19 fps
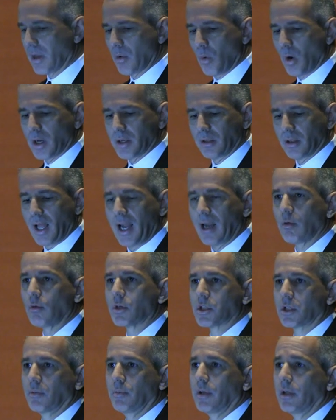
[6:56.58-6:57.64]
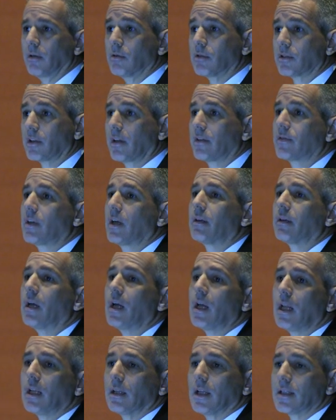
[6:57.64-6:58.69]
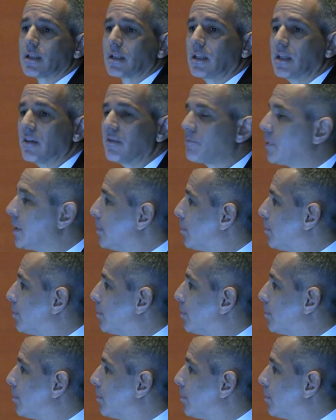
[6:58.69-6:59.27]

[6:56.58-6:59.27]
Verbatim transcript: they want language to be used. So they said, let's give